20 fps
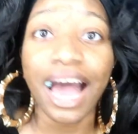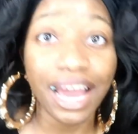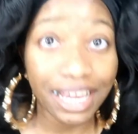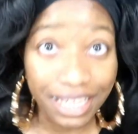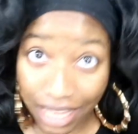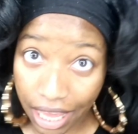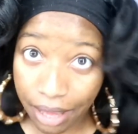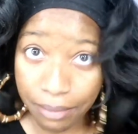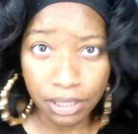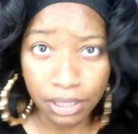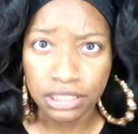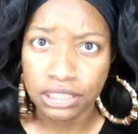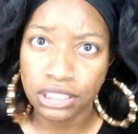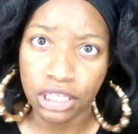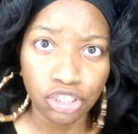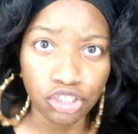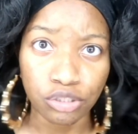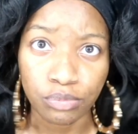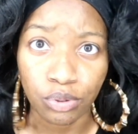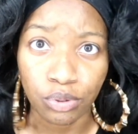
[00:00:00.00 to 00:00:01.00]
i am
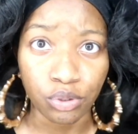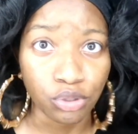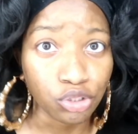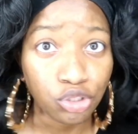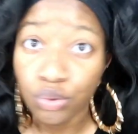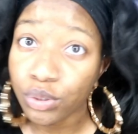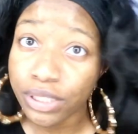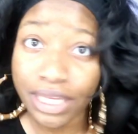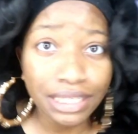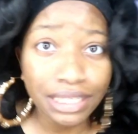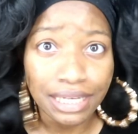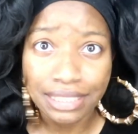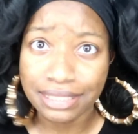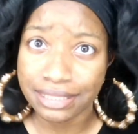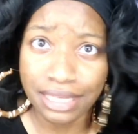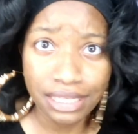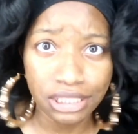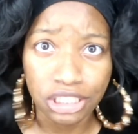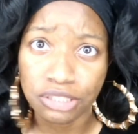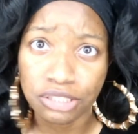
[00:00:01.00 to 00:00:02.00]
untouchable you
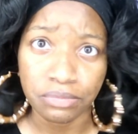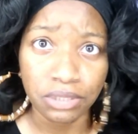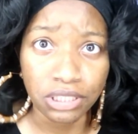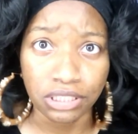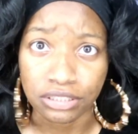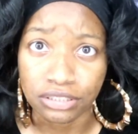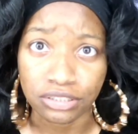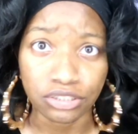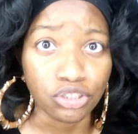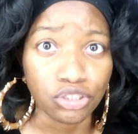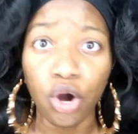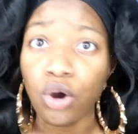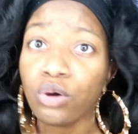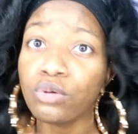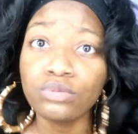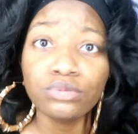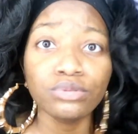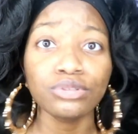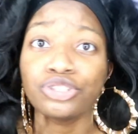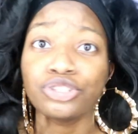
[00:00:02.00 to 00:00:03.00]
cannot touch me
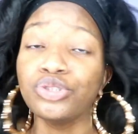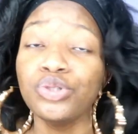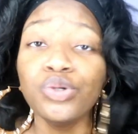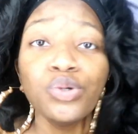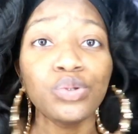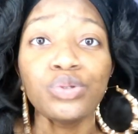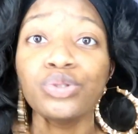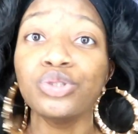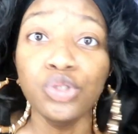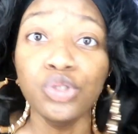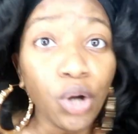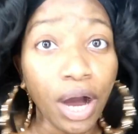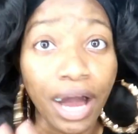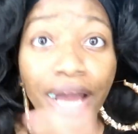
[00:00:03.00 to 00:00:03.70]
don't you you